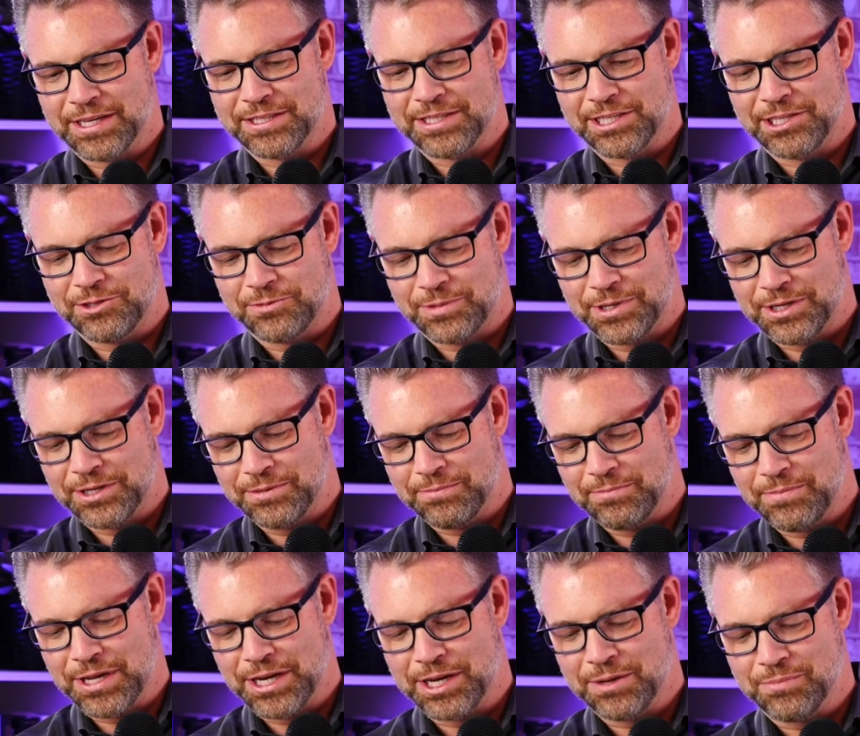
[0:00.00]
he's written
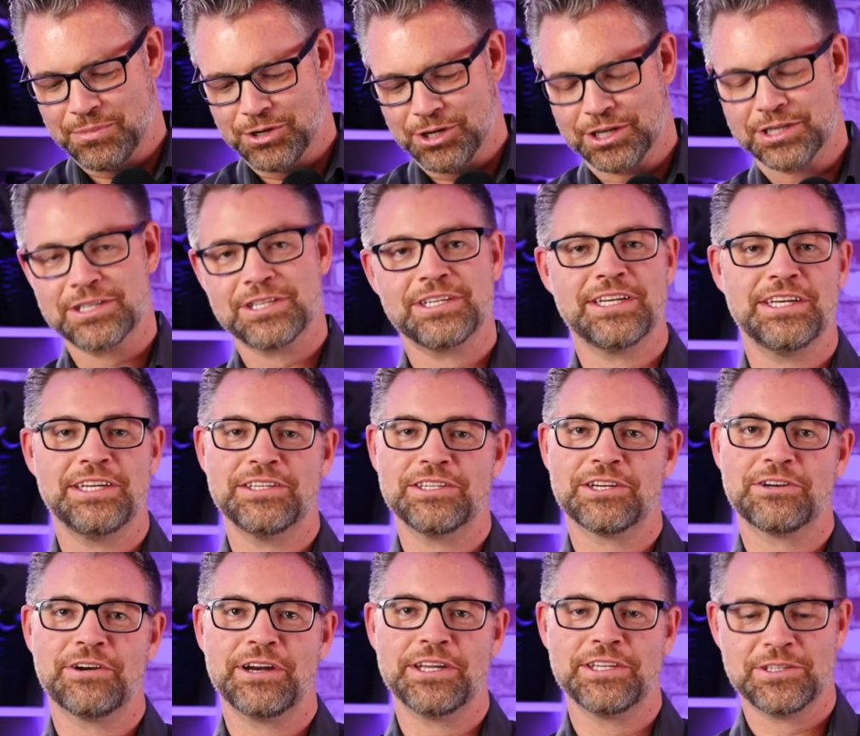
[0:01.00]
many books. He's
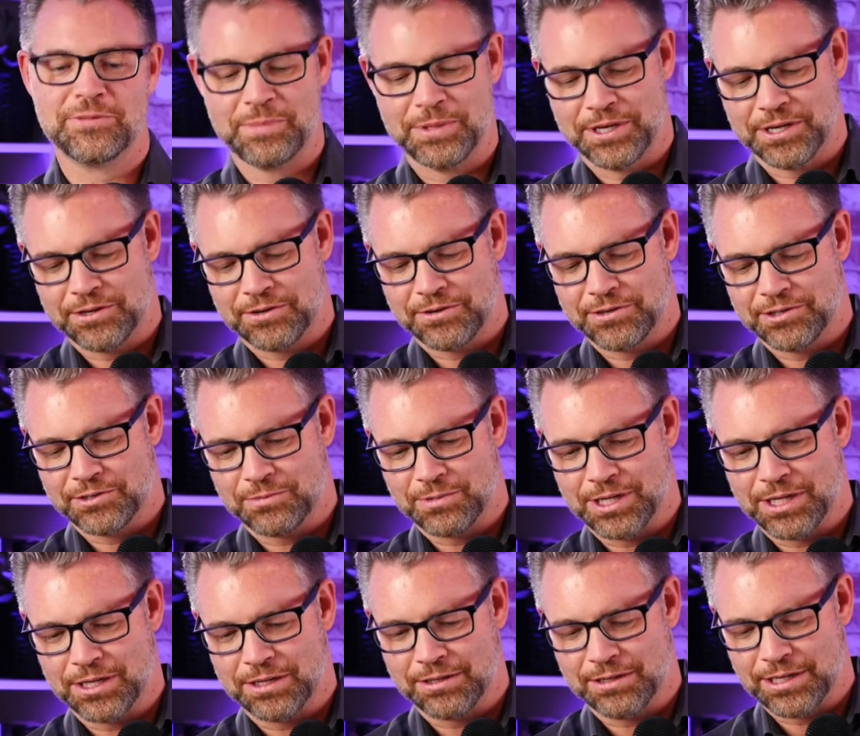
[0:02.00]
a great speaker as
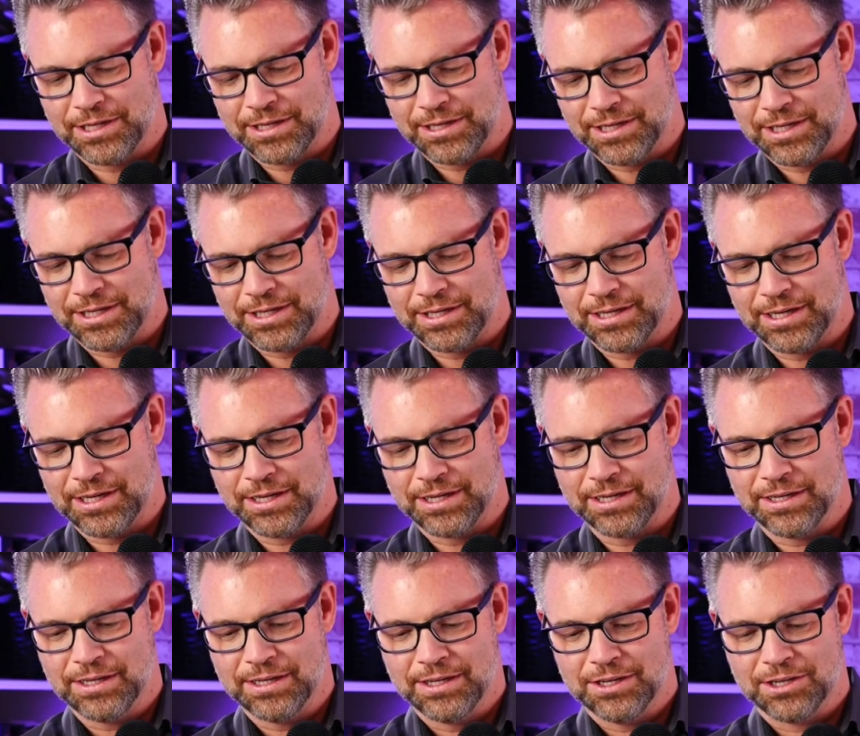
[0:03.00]
well, and he uh,
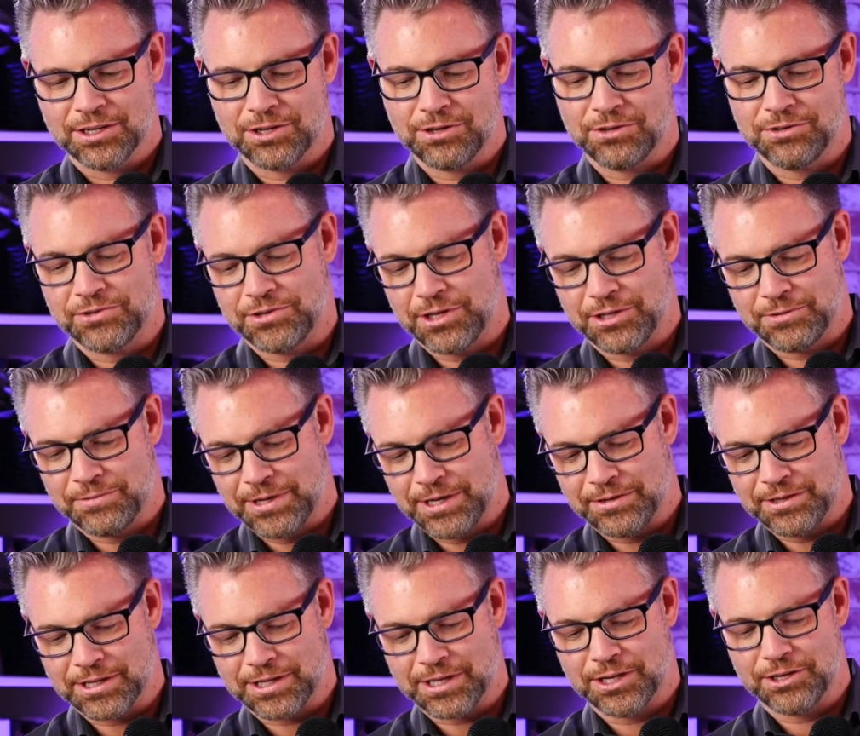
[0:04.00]
goes all
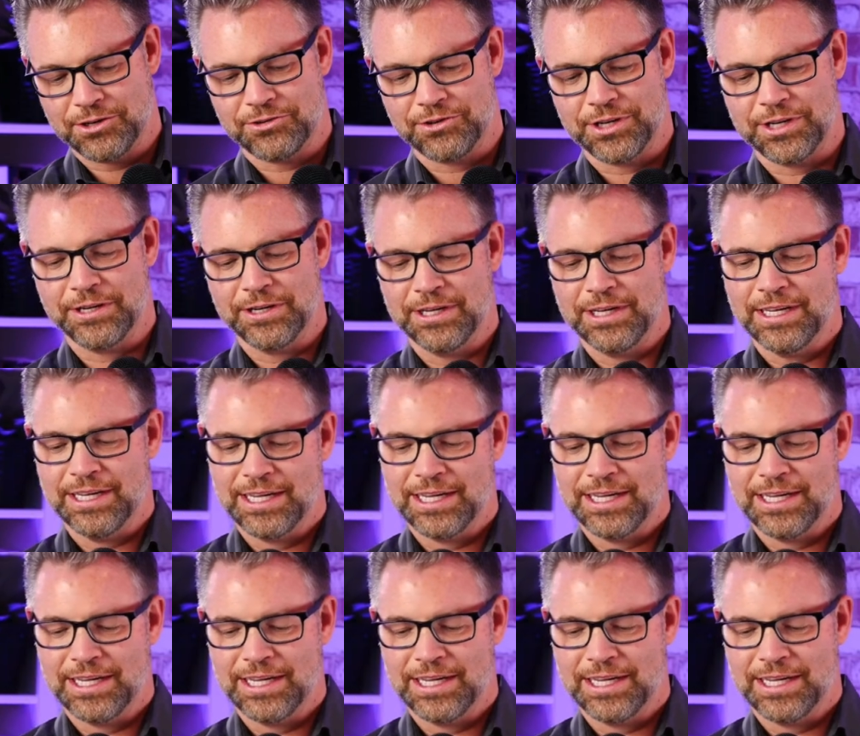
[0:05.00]
around the country.